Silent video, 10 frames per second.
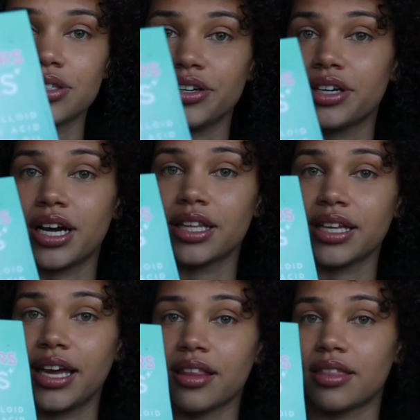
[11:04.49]
they're not
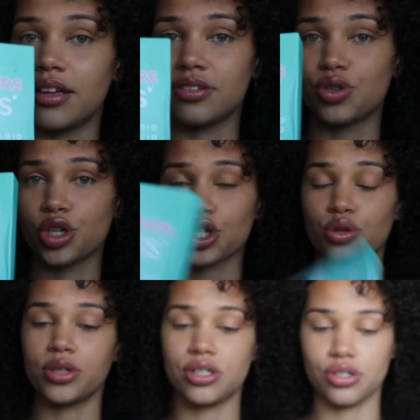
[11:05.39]
like the
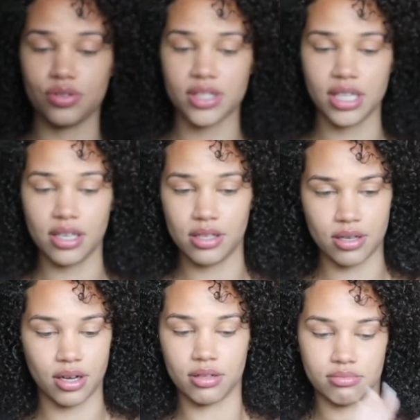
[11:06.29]
traditional ones you see
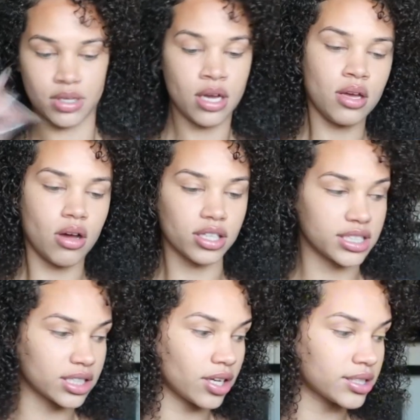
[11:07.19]
on all the
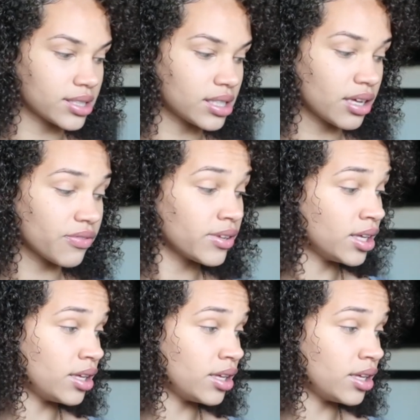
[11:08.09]
TikToks and stuff.